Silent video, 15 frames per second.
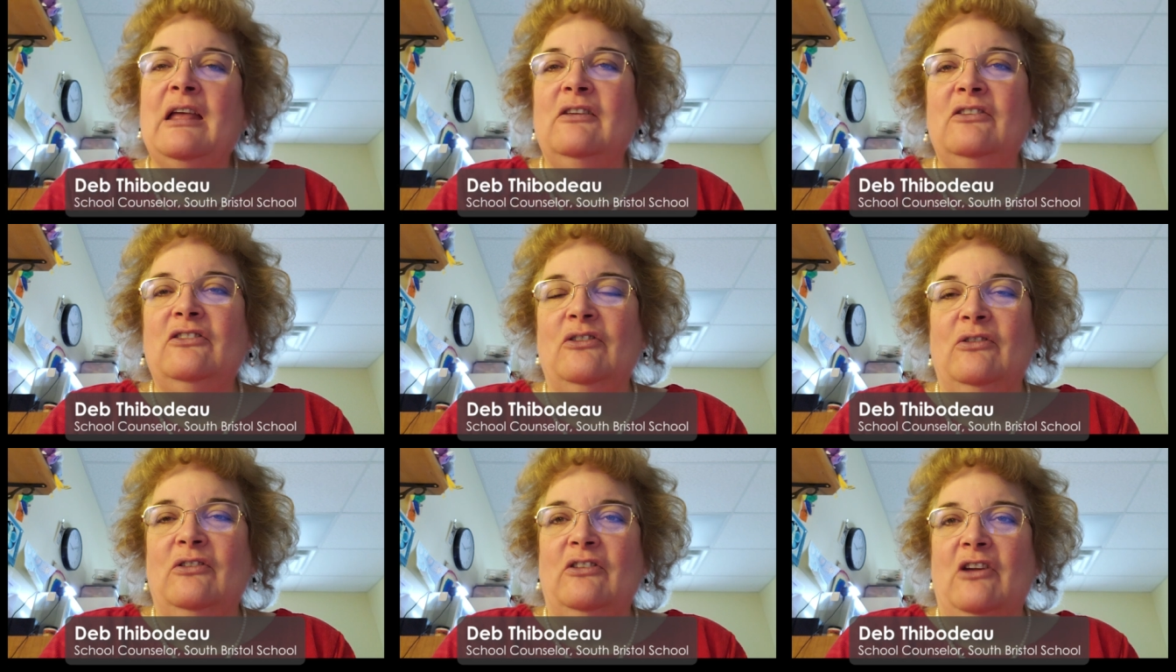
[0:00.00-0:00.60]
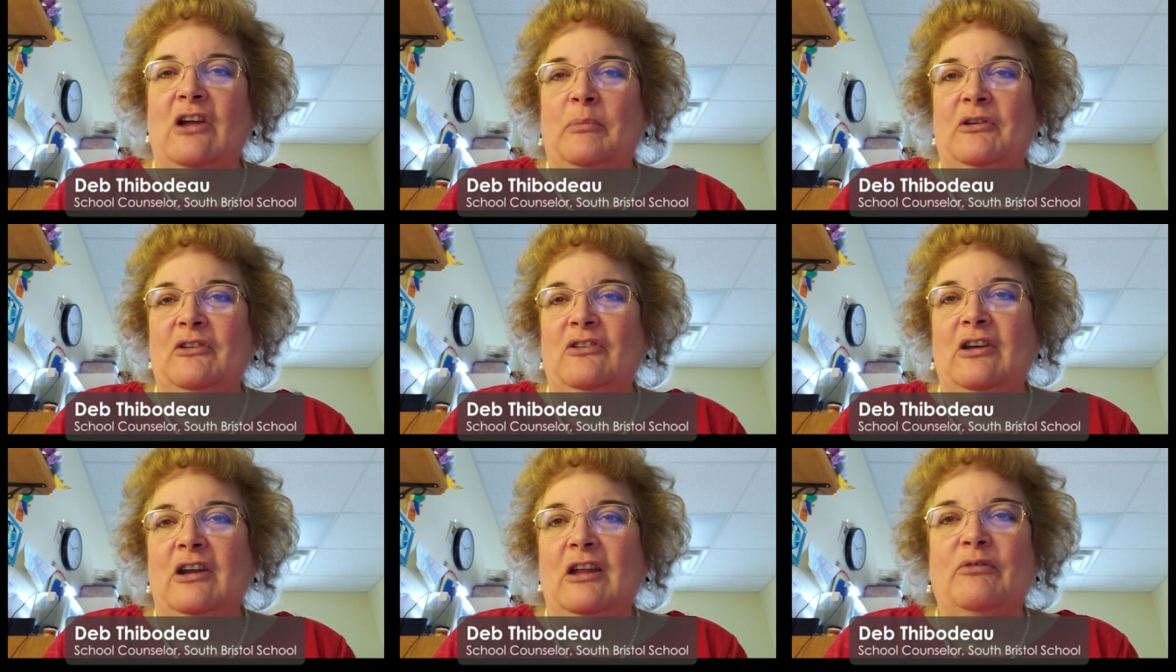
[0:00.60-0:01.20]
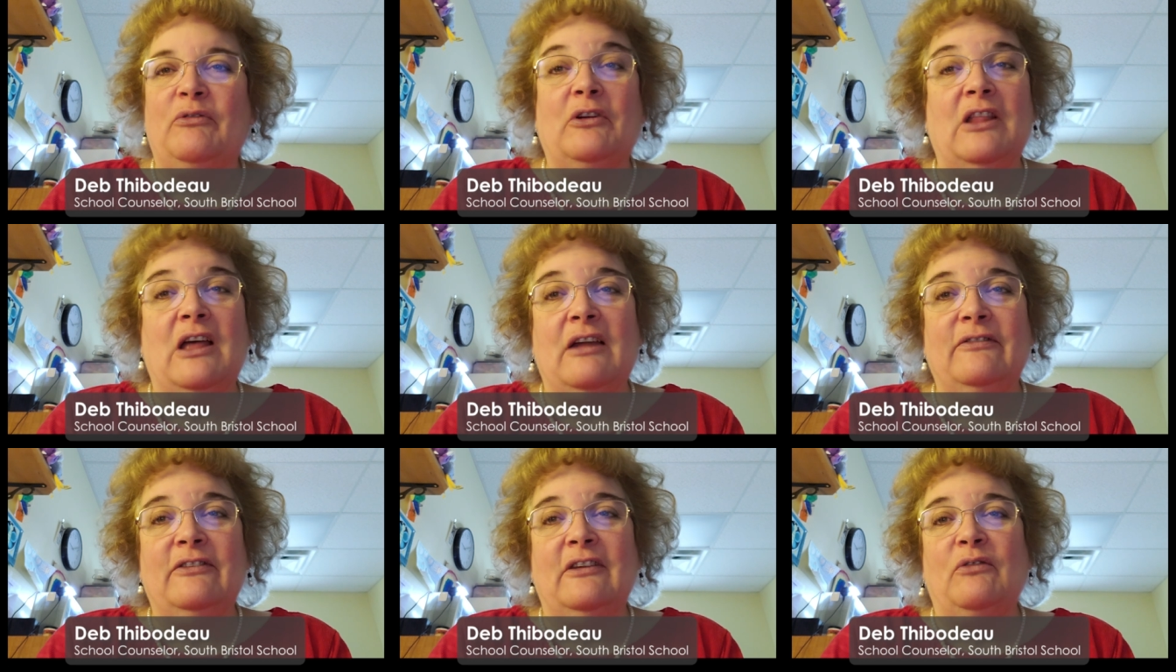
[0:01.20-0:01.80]
students an opportunity for a
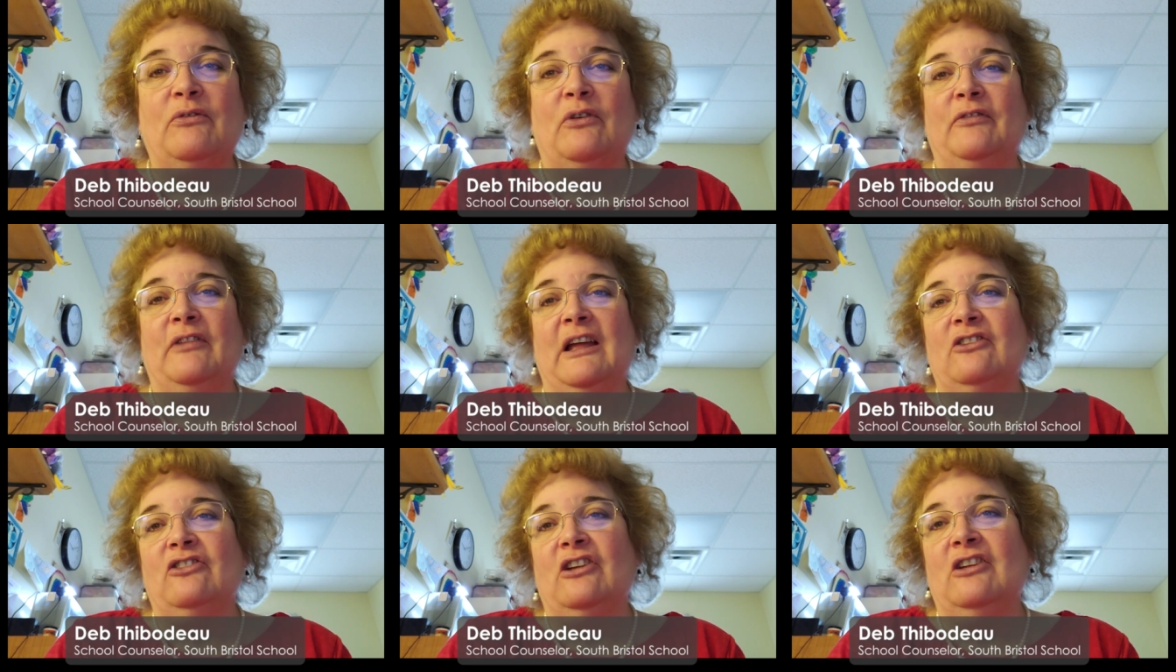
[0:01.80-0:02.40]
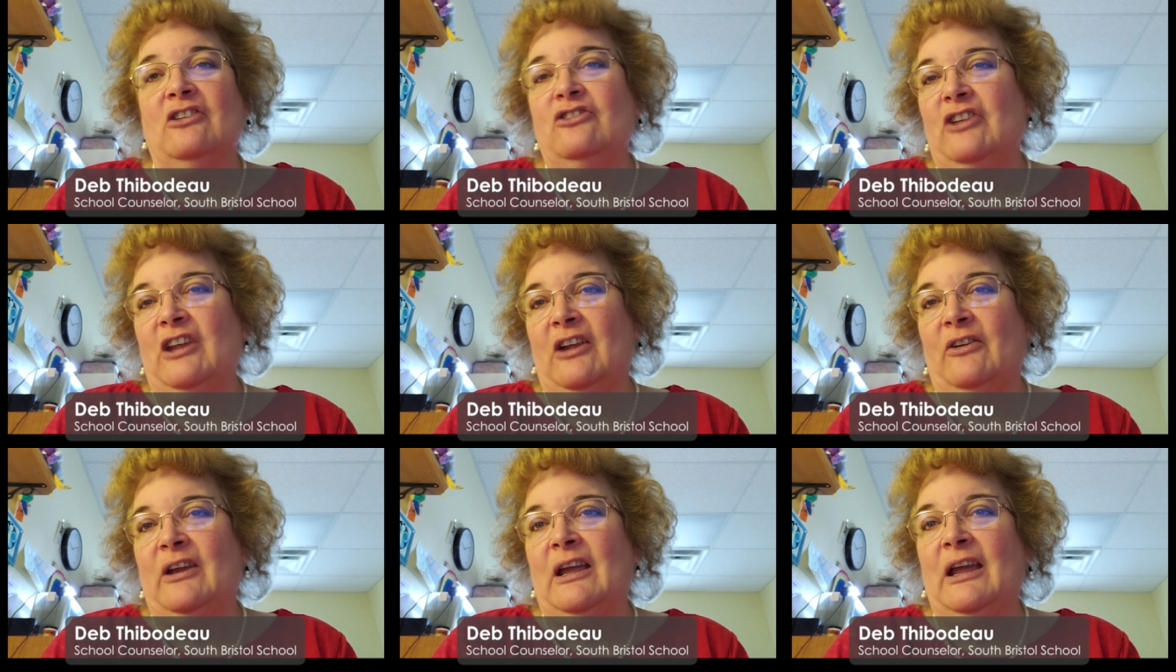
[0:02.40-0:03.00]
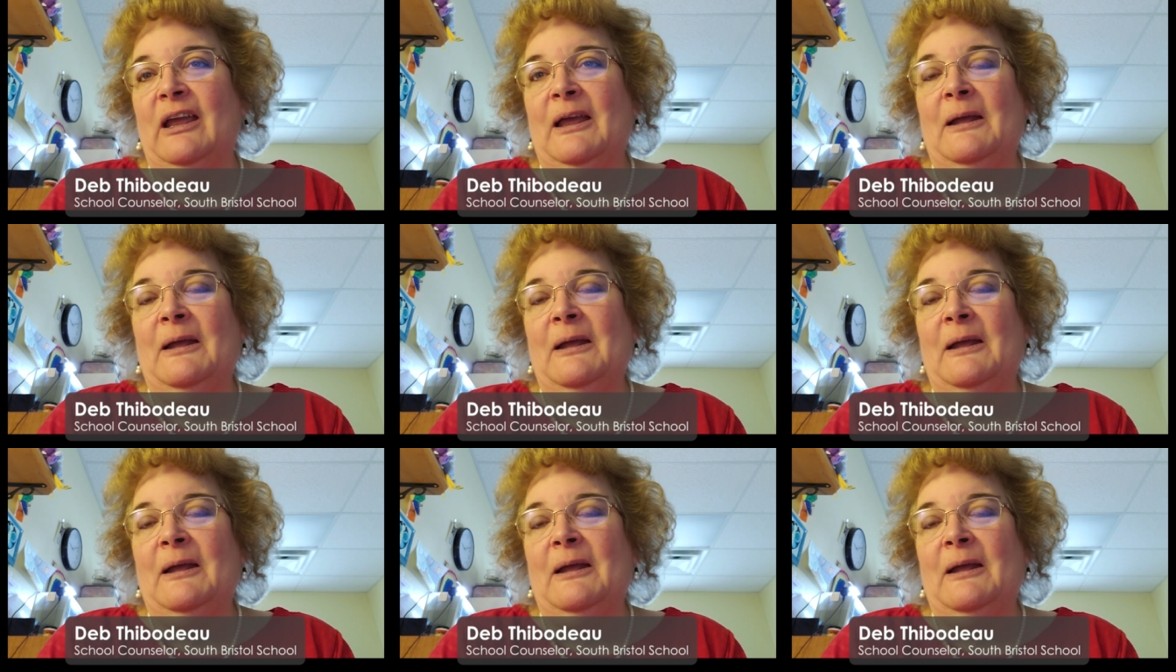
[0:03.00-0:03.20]
lot of self-reflection and sharing.